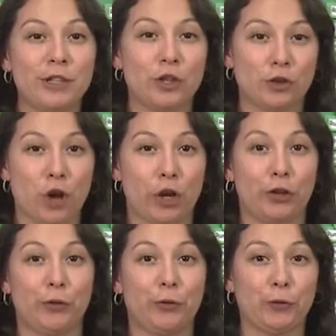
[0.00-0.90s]
to draw
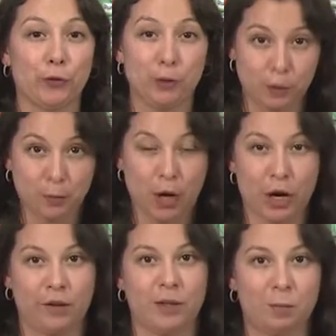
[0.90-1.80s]
the fruit
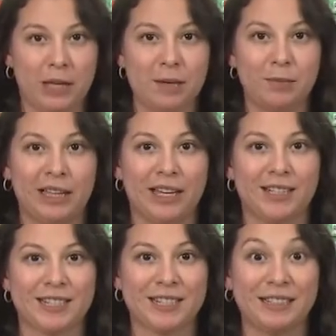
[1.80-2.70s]
part of the pea
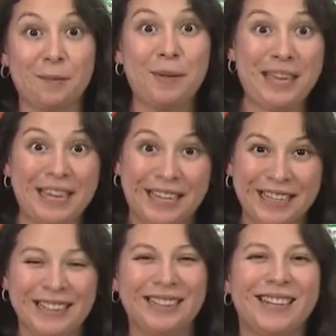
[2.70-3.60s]
plant. The
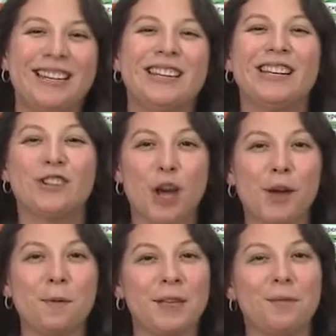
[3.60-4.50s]
pea.
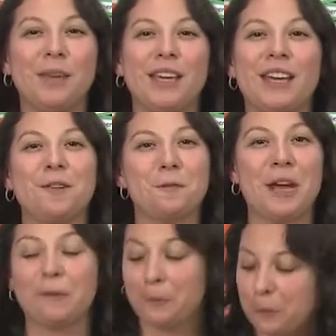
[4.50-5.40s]
Draw it with me and
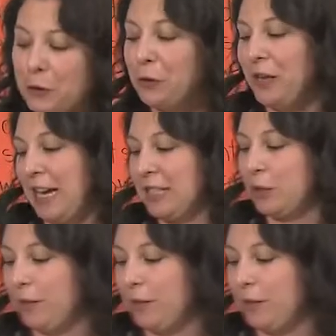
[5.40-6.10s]
write fruit next to